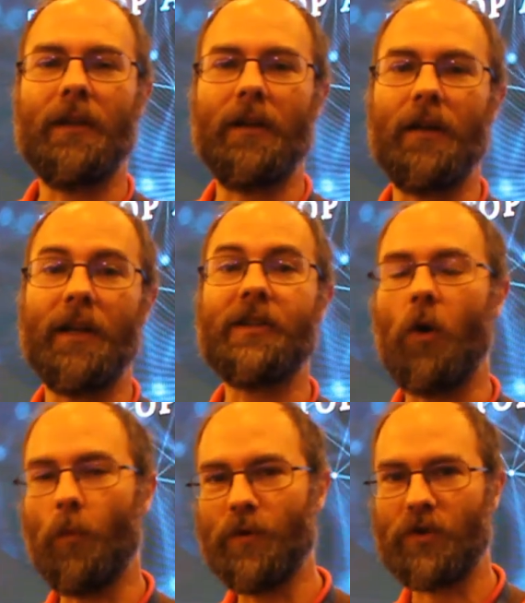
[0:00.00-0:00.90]
Uh, it's
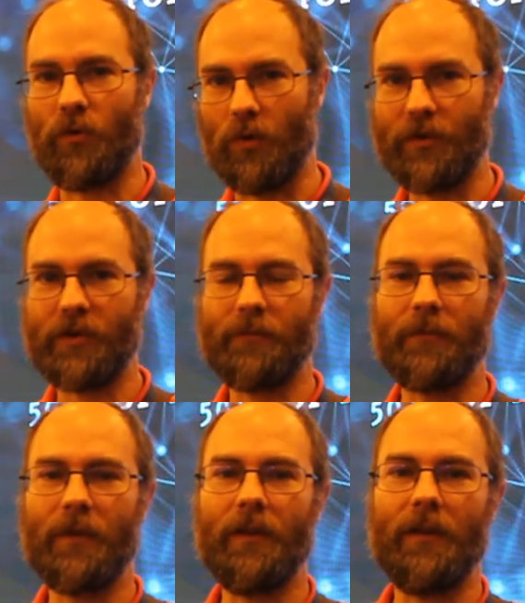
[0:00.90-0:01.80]
open source,
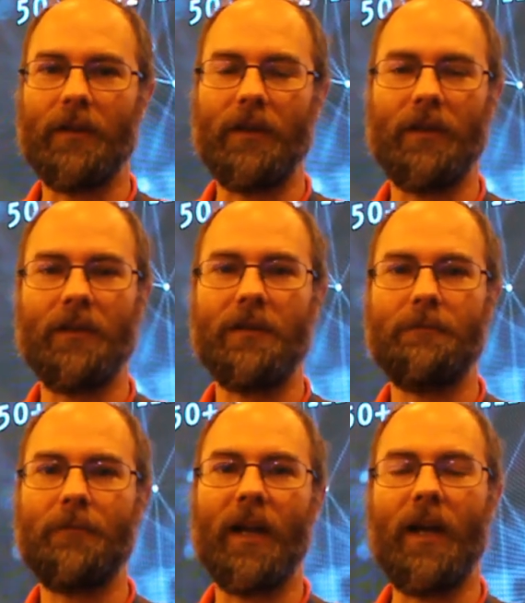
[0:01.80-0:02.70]
um,
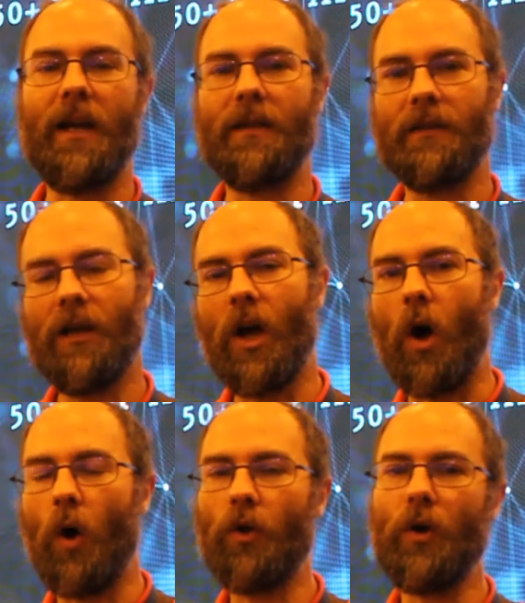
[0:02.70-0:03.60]
and
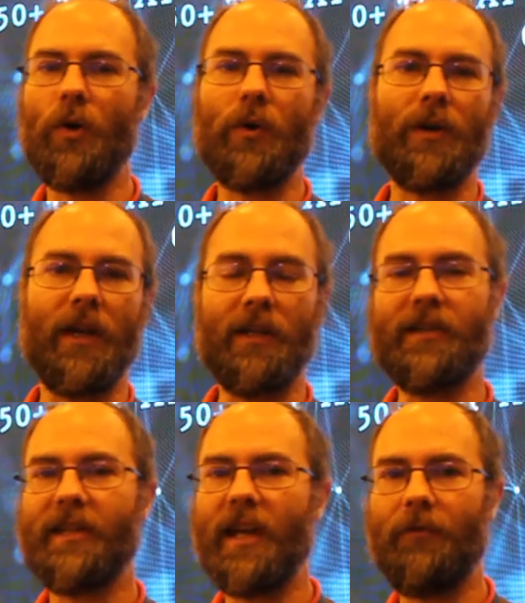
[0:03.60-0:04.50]
although in
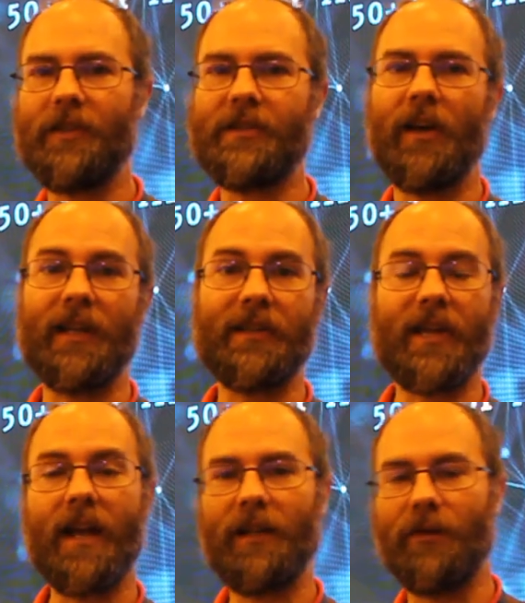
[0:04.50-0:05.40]
itself it's not
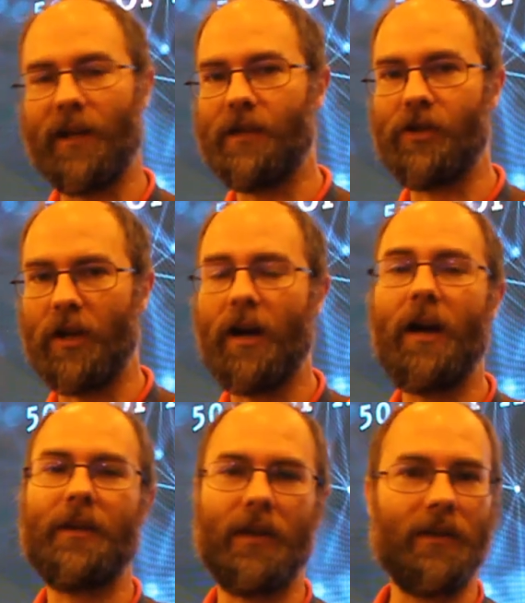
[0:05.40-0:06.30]
exactly an
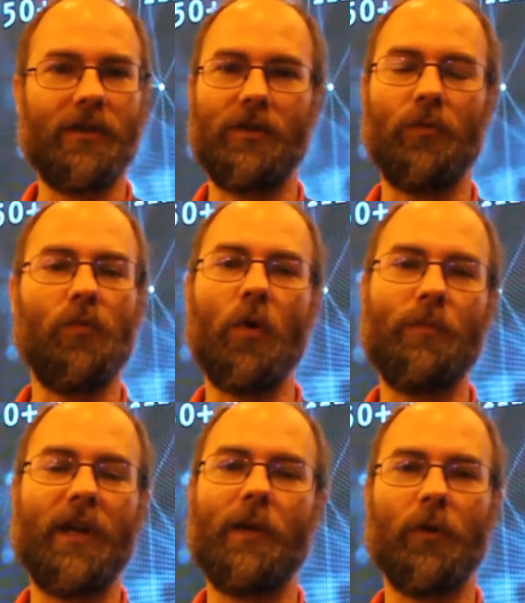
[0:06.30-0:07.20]
AGI, that is, you
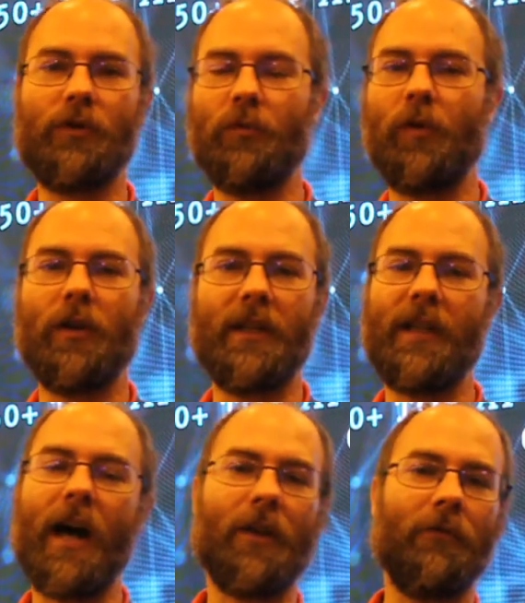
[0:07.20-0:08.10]
won't be able to plug
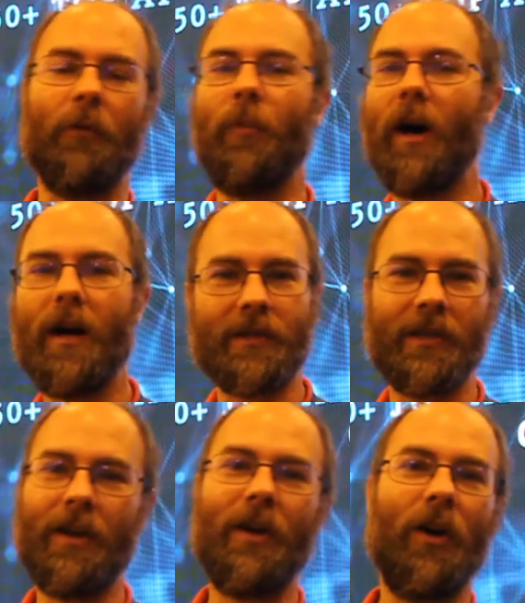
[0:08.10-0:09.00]
it out of the box
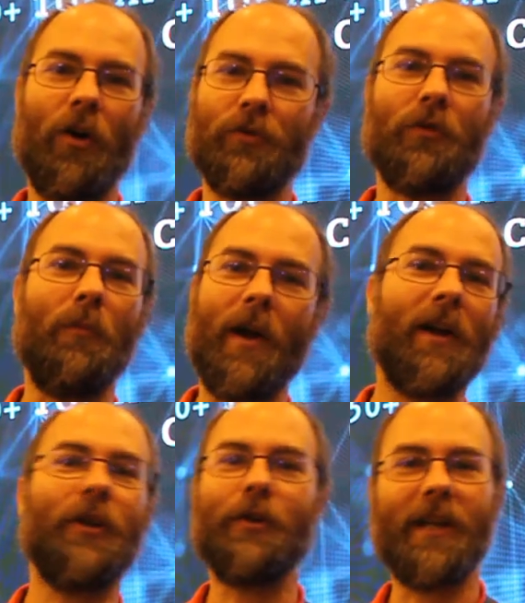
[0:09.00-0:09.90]
on your
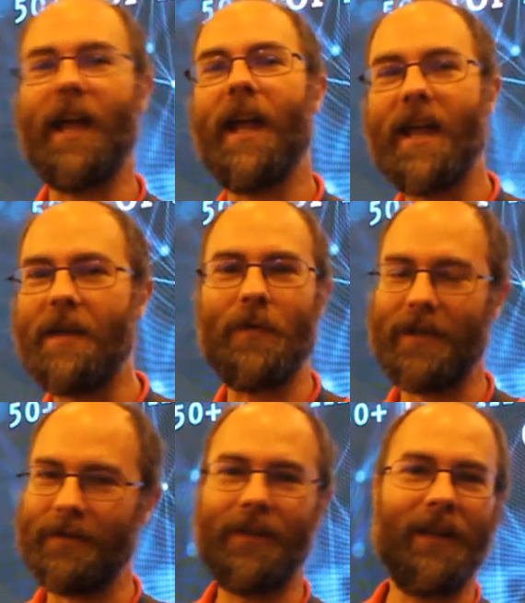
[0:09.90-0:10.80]
Mario game
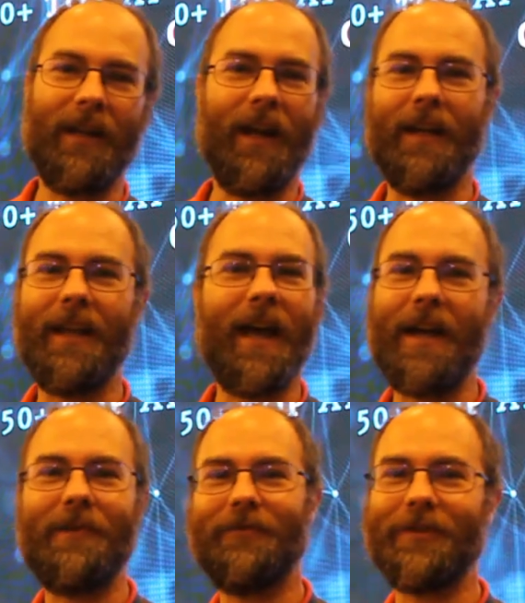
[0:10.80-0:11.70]
and, and
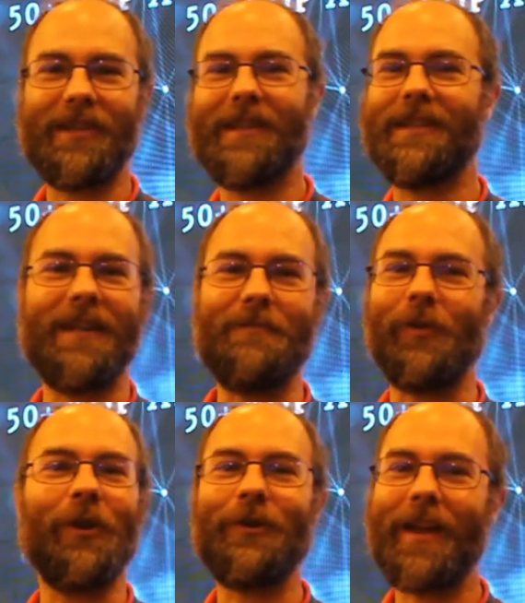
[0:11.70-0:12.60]
have the
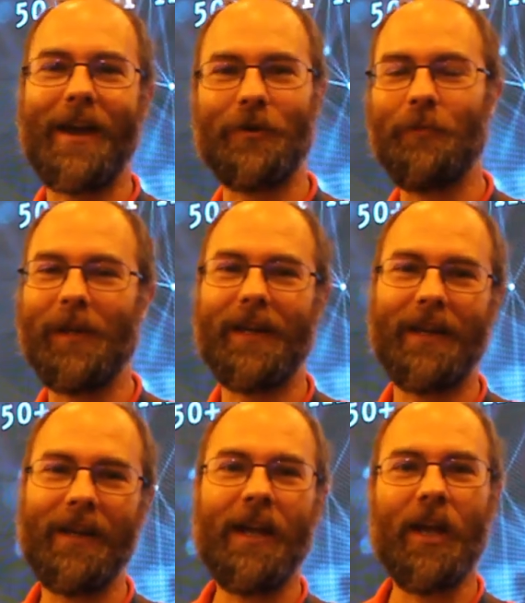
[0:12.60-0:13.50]
system learn how to
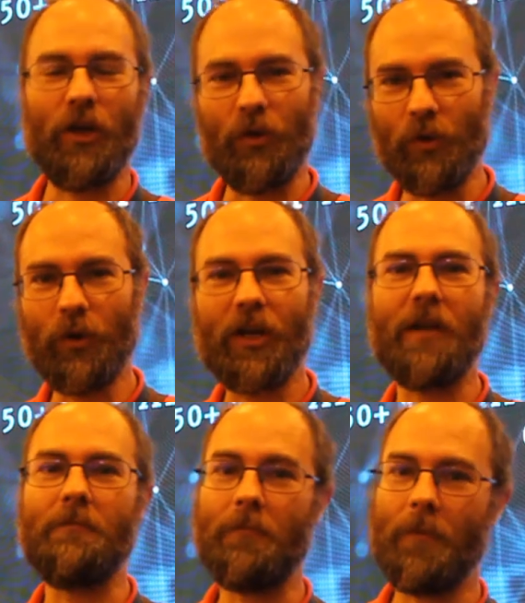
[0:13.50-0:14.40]
play, you
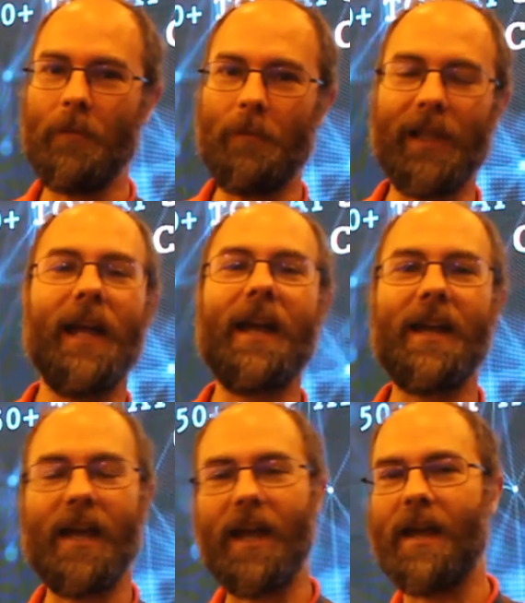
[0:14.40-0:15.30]
can
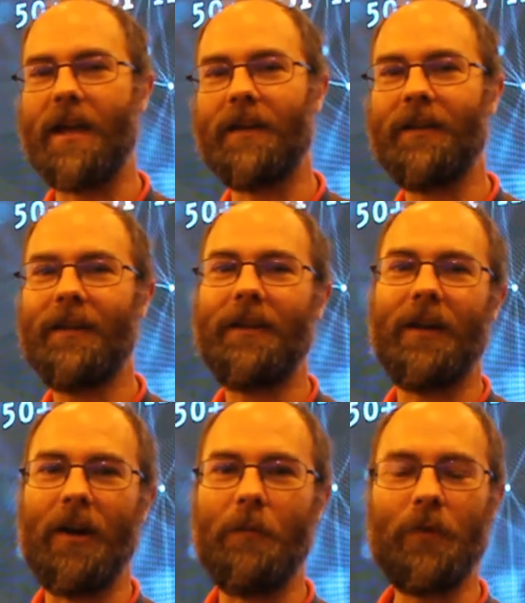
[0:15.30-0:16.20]
play and
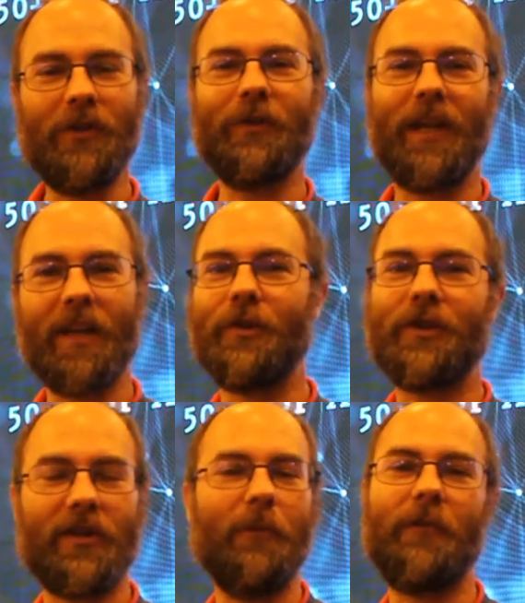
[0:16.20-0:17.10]
uh, put together
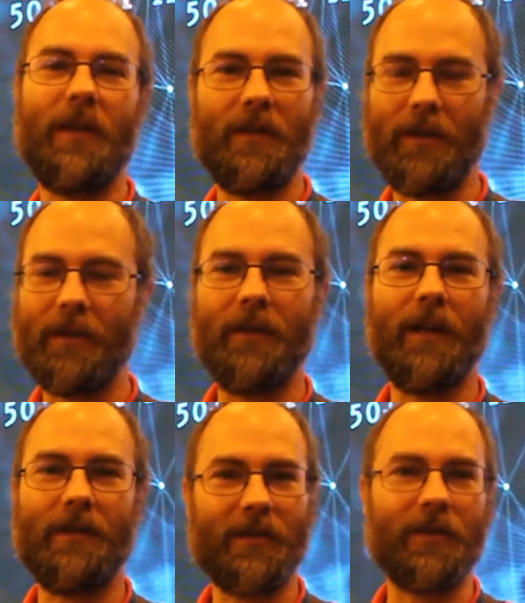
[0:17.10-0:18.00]
something
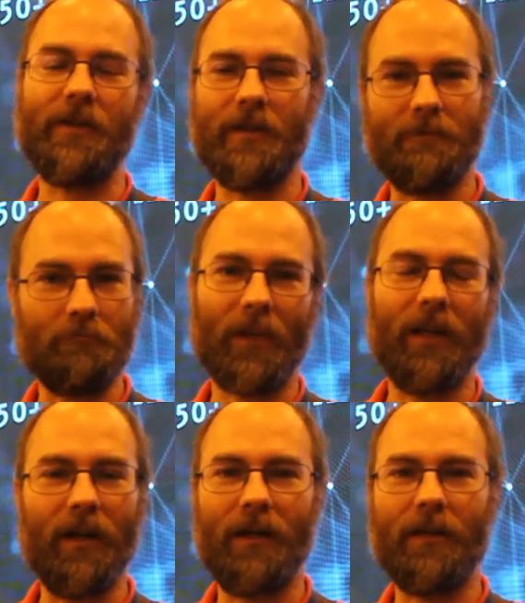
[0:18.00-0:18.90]
that is going to
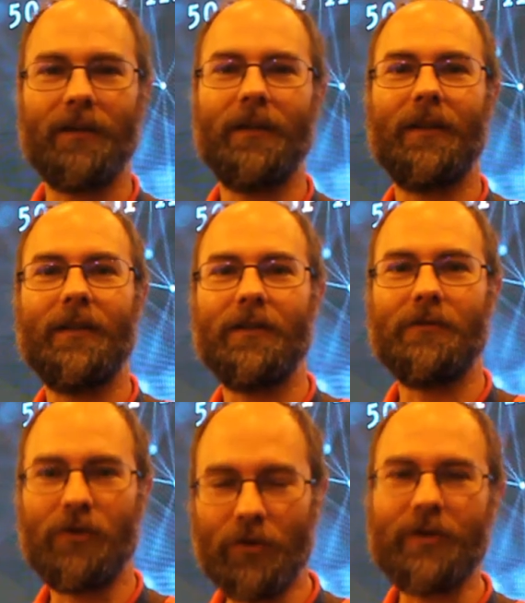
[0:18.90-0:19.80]
uh,
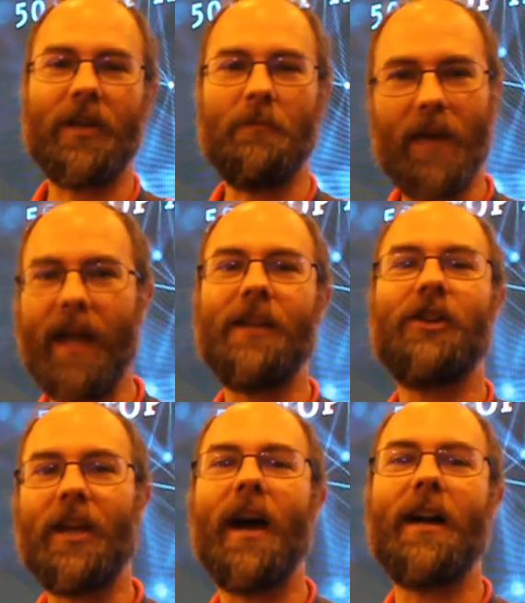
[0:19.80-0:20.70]
do some
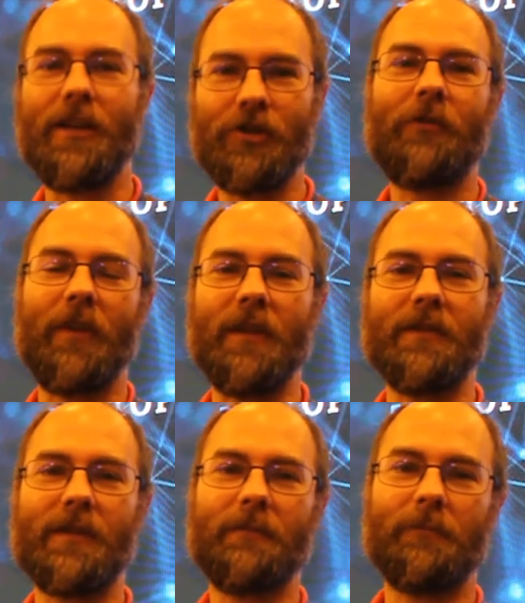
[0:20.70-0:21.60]
AGI-ish things.